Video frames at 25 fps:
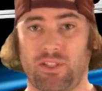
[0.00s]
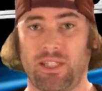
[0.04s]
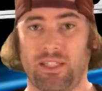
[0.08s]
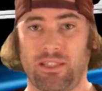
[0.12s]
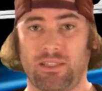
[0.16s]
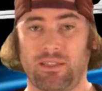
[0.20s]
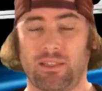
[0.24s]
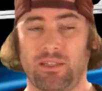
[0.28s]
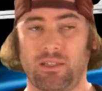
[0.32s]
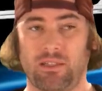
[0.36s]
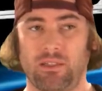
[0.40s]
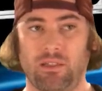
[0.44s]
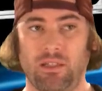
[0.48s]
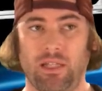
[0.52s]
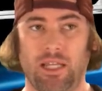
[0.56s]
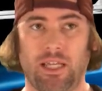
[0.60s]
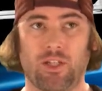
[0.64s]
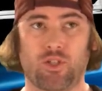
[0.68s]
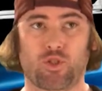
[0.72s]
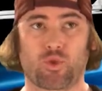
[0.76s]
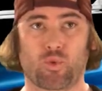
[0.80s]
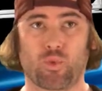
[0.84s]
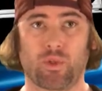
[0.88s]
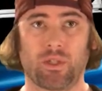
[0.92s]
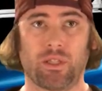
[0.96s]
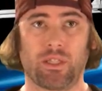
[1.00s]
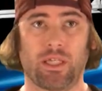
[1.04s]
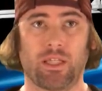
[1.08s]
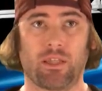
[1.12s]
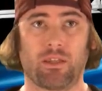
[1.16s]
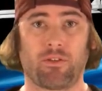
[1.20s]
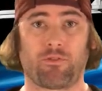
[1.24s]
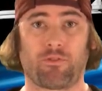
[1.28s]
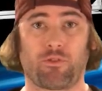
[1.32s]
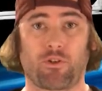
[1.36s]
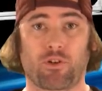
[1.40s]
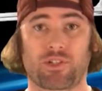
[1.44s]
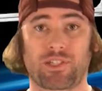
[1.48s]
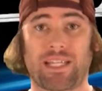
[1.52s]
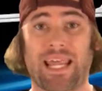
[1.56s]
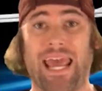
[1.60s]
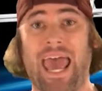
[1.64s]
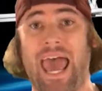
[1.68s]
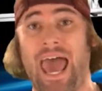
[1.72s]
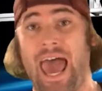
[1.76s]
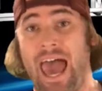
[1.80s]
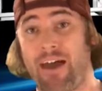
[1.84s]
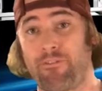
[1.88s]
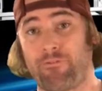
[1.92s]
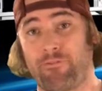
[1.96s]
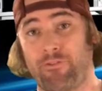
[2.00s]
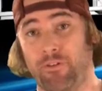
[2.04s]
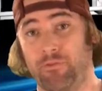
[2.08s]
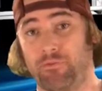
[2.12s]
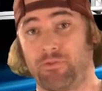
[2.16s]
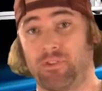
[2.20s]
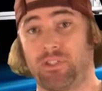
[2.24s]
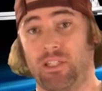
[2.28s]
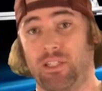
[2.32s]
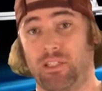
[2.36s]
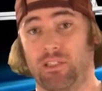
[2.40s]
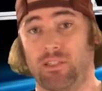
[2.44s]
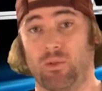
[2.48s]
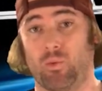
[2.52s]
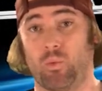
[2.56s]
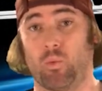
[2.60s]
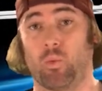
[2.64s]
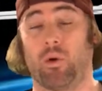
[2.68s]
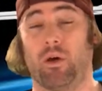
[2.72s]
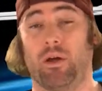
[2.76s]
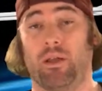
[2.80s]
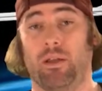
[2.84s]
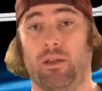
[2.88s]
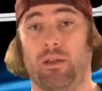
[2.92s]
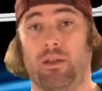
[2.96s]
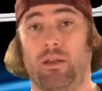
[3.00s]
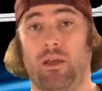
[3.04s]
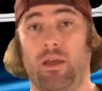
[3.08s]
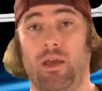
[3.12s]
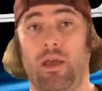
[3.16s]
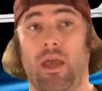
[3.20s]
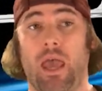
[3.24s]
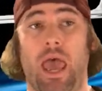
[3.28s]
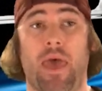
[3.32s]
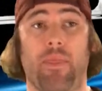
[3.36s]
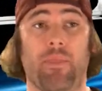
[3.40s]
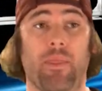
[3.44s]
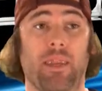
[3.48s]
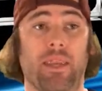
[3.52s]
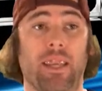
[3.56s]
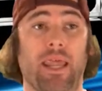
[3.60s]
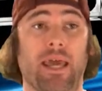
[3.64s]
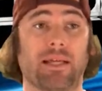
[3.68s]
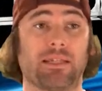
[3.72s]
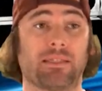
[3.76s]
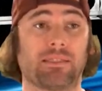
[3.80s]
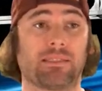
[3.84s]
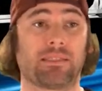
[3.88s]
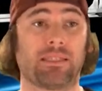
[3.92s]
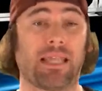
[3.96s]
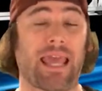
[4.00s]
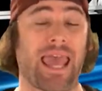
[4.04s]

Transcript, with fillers: season is really the first half of season 1, and the next